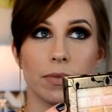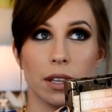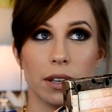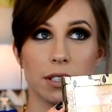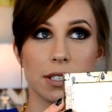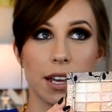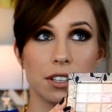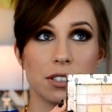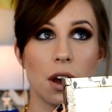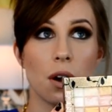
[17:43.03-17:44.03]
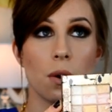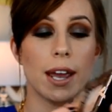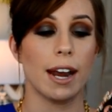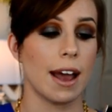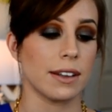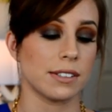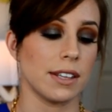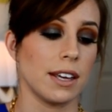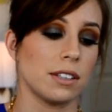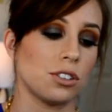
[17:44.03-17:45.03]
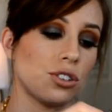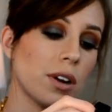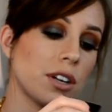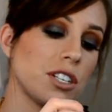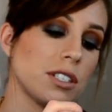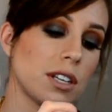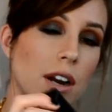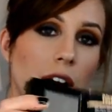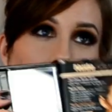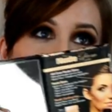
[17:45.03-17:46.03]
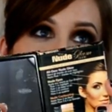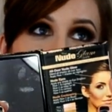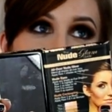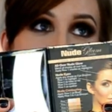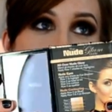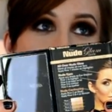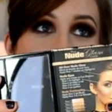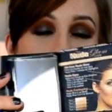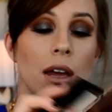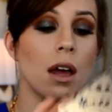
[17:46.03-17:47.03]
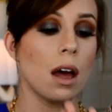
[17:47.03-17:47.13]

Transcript: It looks like so. It has the instructions on how to use it on the back.